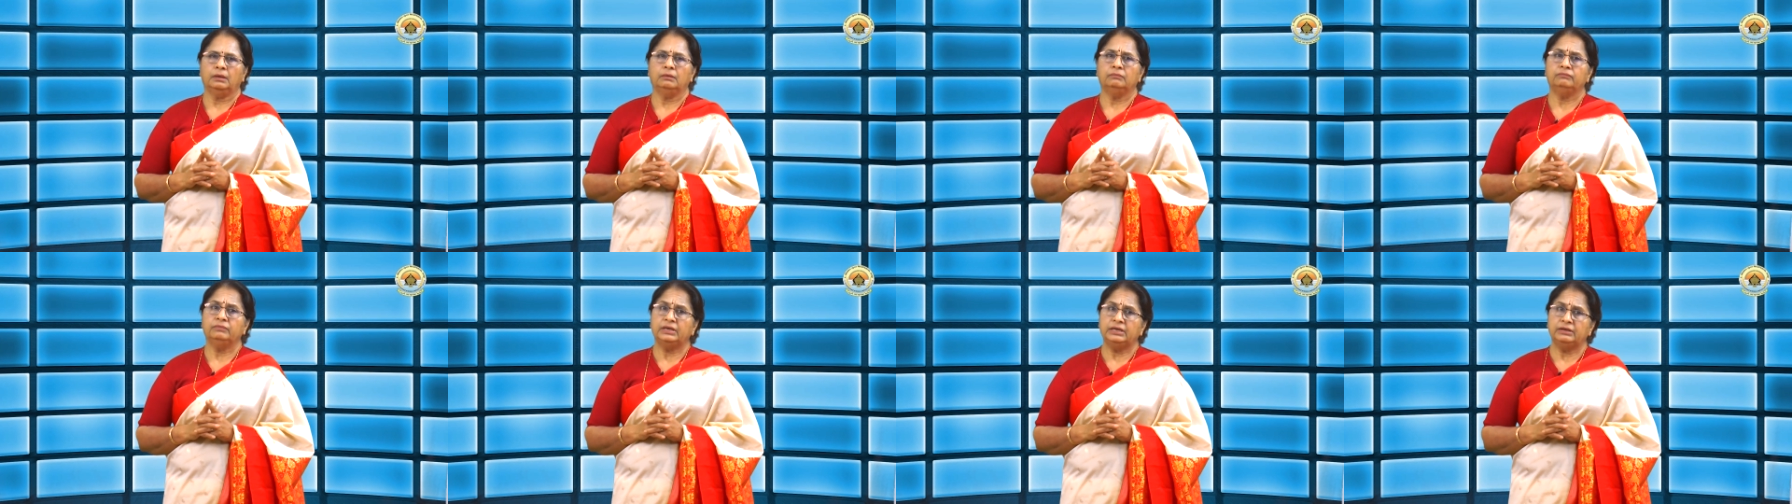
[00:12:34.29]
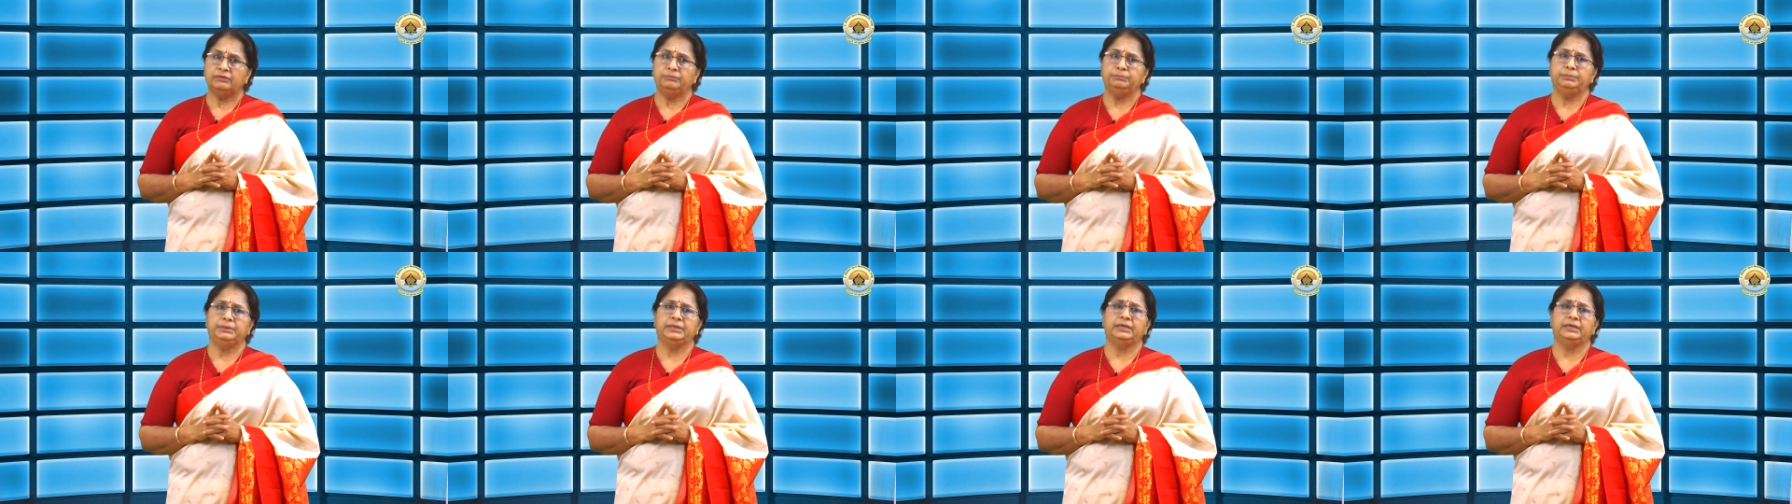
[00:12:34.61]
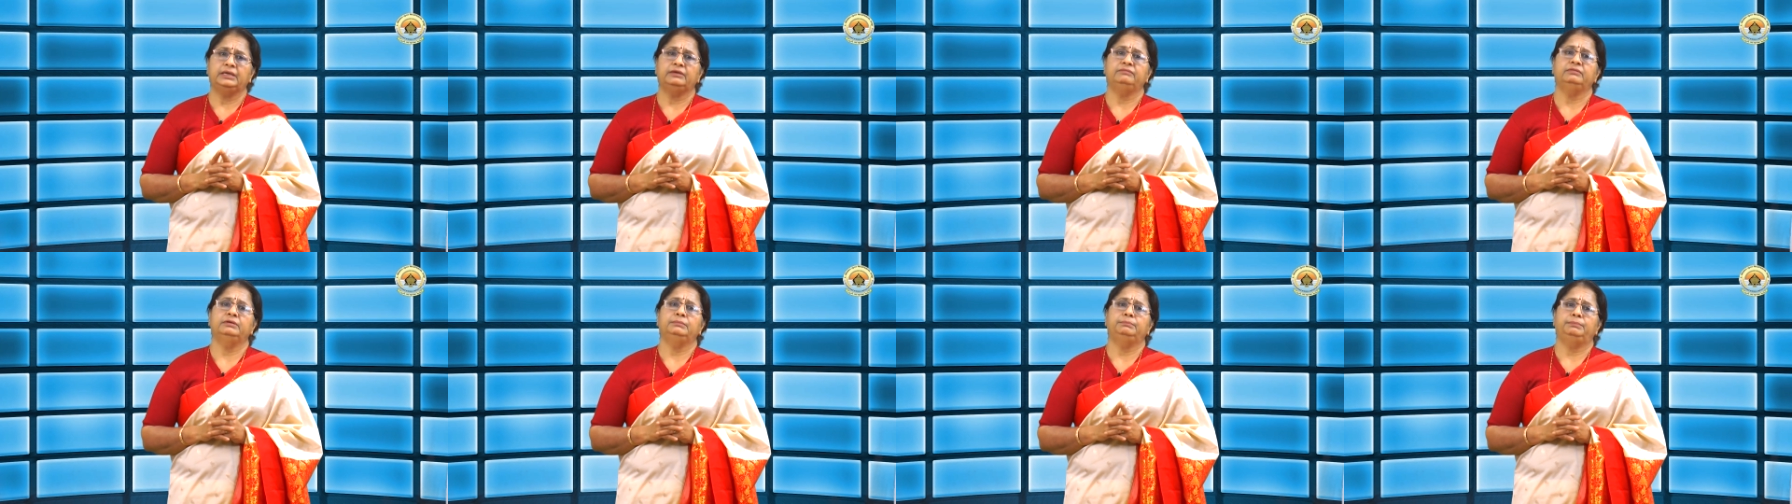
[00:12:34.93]
When a
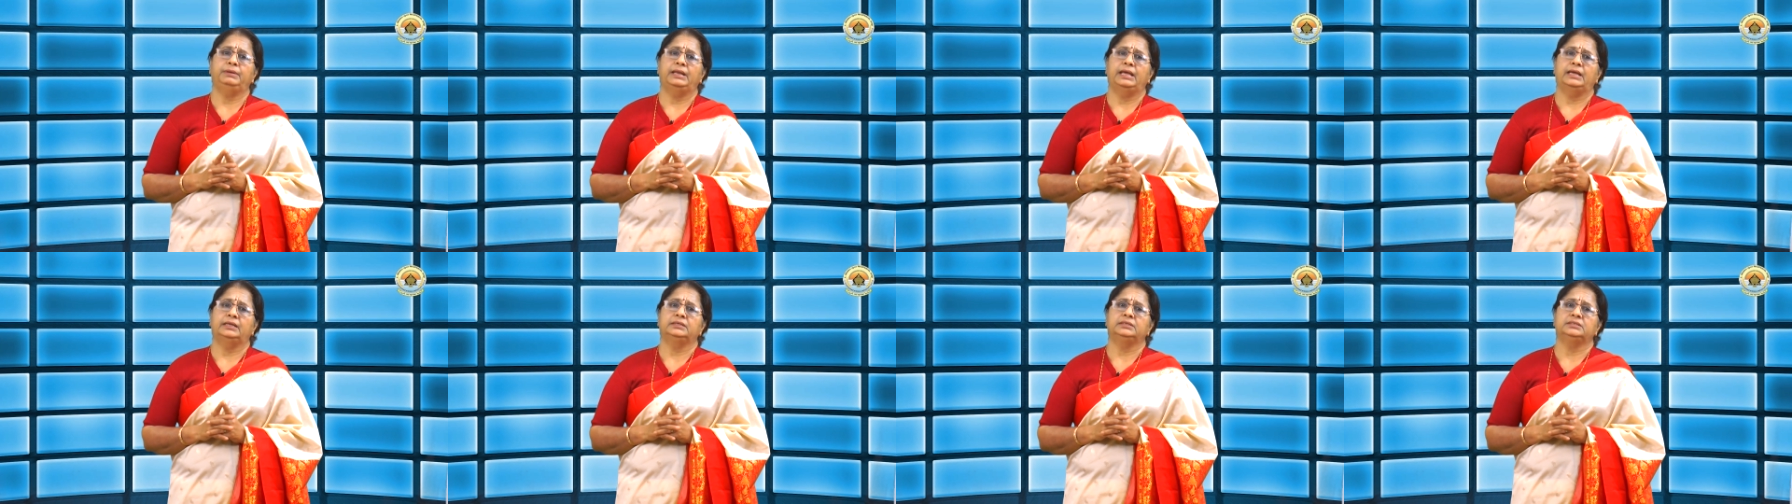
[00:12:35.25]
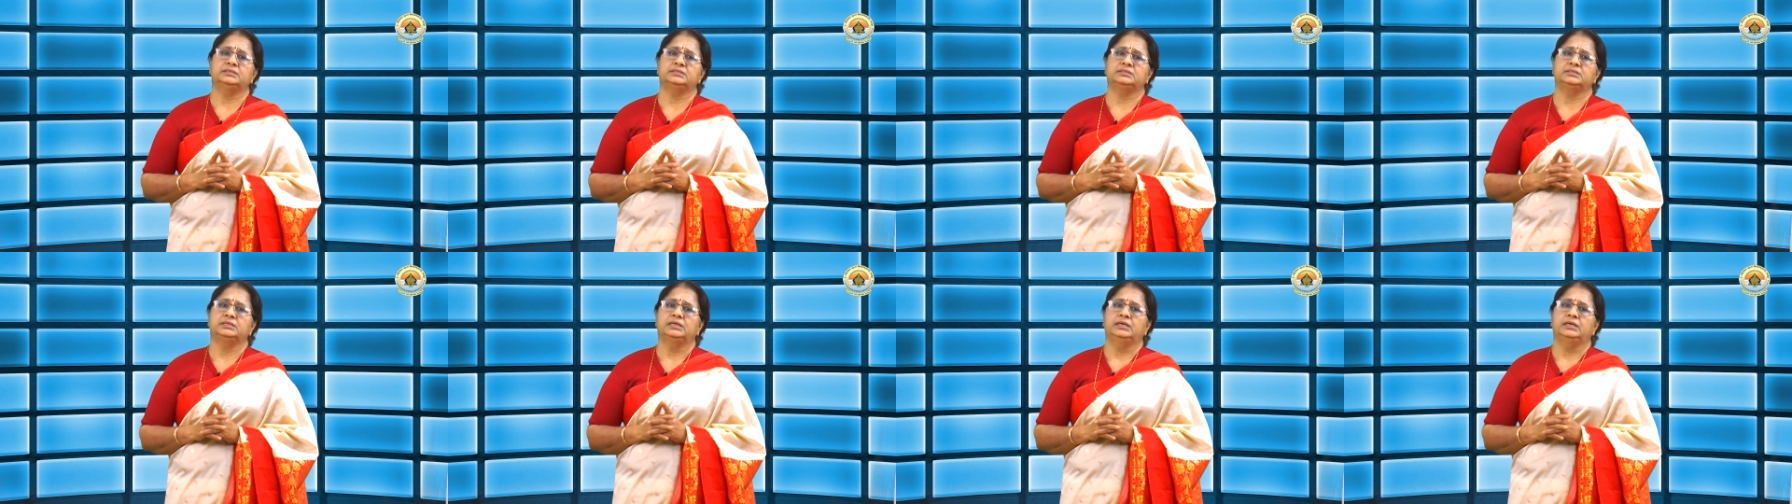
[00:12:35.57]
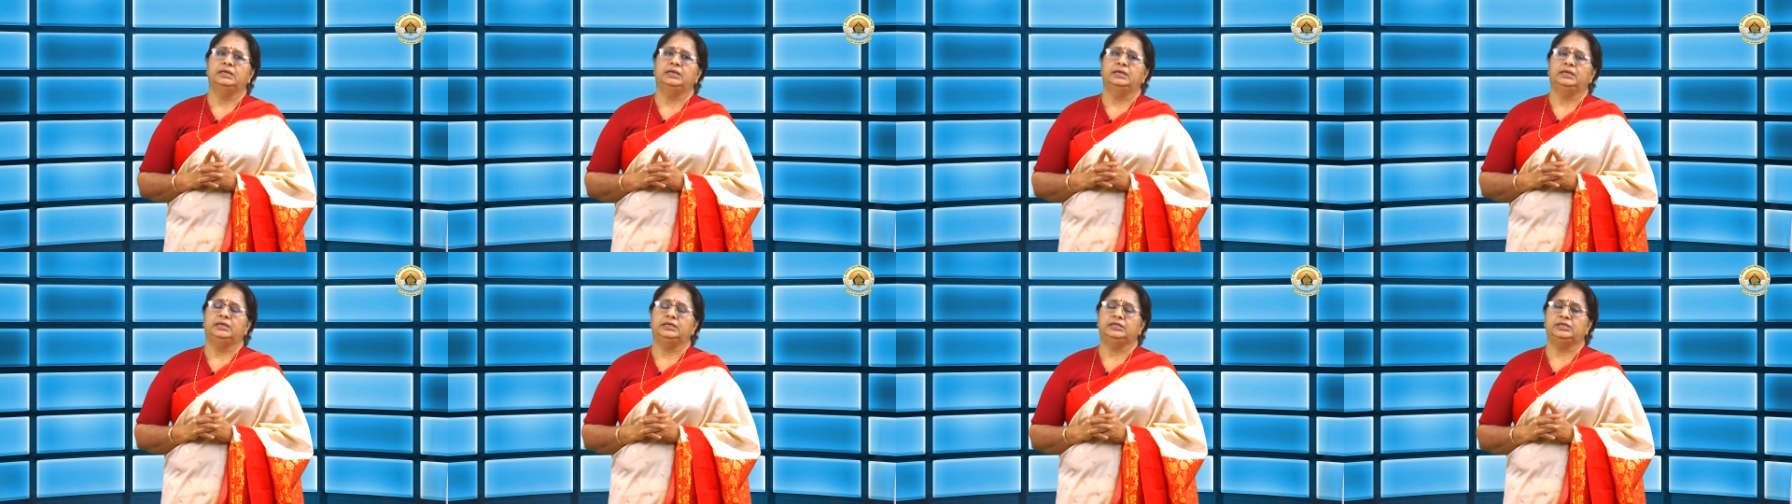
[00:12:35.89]
behavior plan is
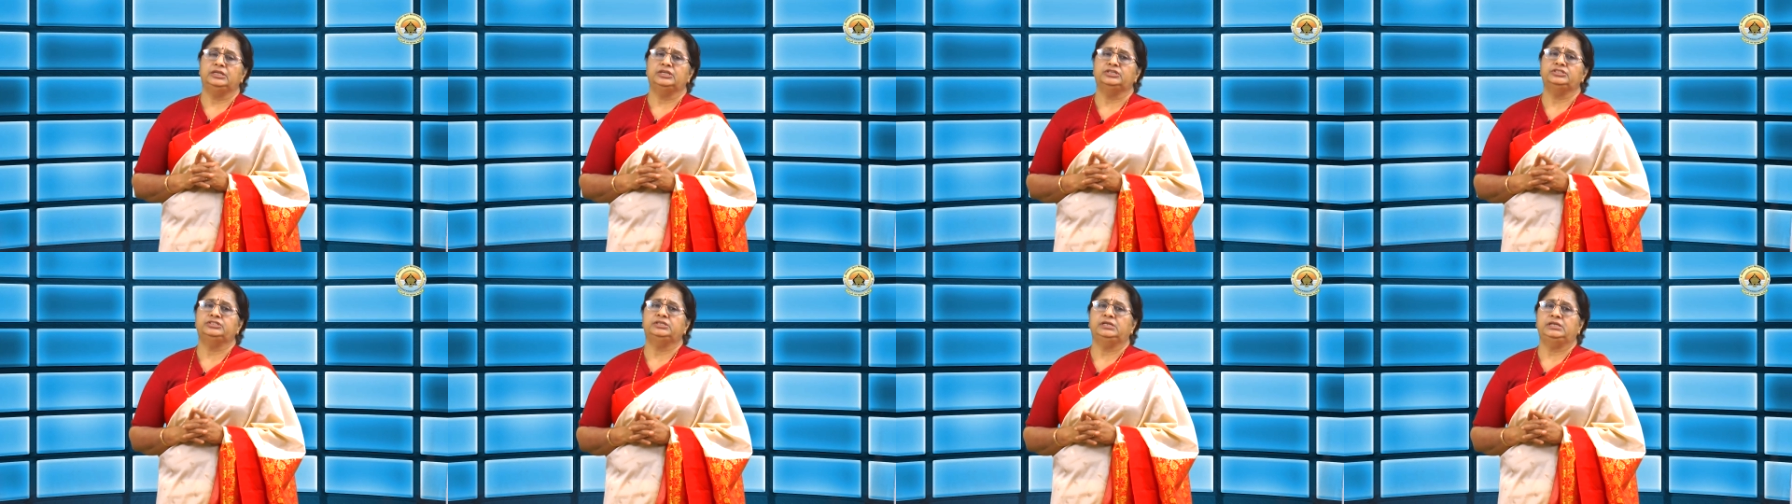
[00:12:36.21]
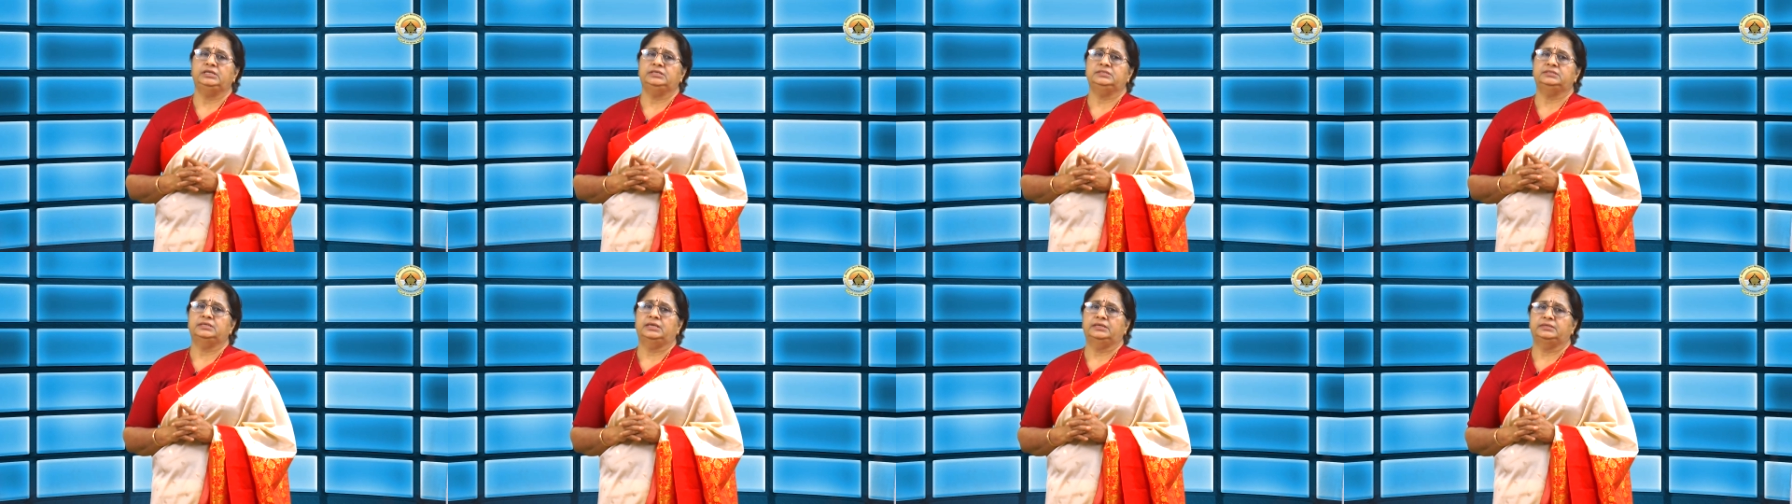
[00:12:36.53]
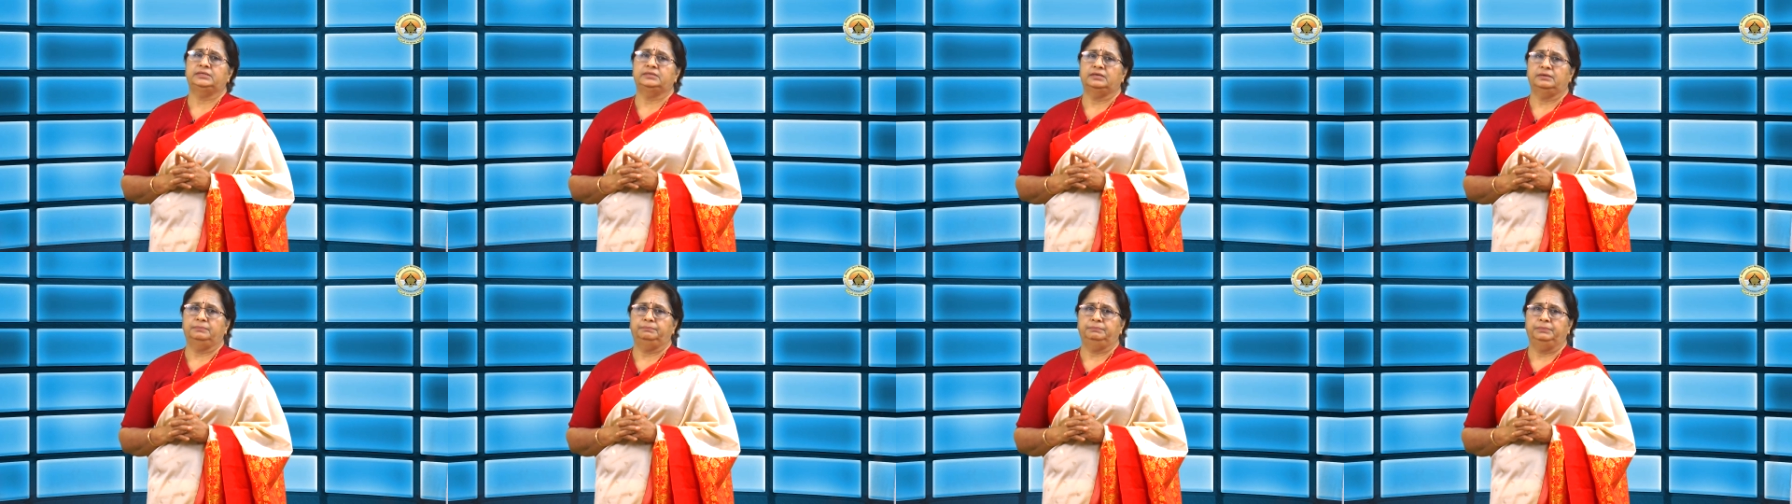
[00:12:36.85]
initially
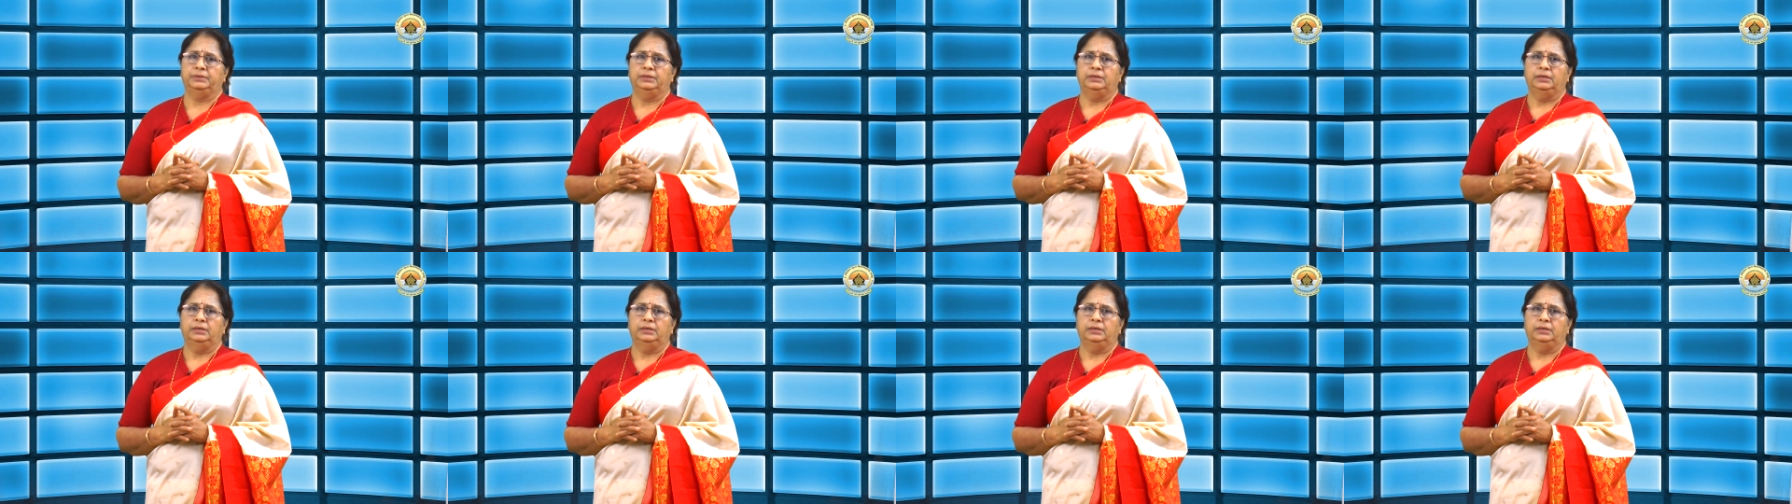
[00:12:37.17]
set up,